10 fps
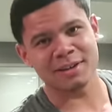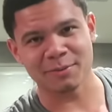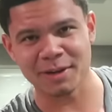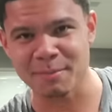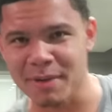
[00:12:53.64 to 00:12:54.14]

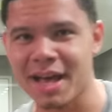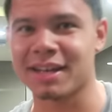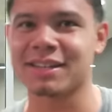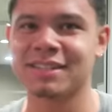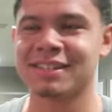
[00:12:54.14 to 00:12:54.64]
could run it
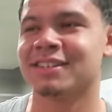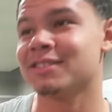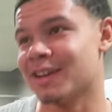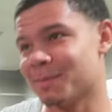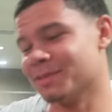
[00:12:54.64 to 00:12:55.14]
back.
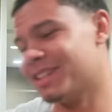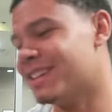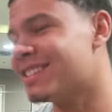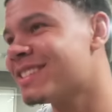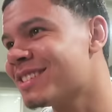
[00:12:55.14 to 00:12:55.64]
So how about
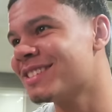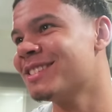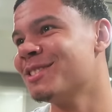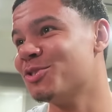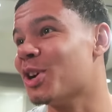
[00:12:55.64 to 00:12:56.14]
this?
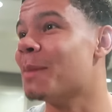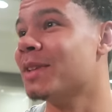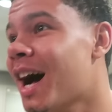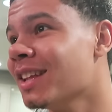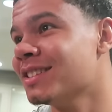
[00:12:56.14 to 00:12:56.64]

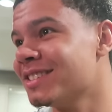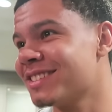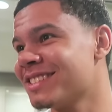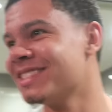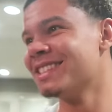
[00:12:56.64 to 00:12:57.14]
Drop
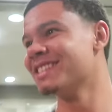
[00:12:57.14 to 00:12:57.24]
dollars.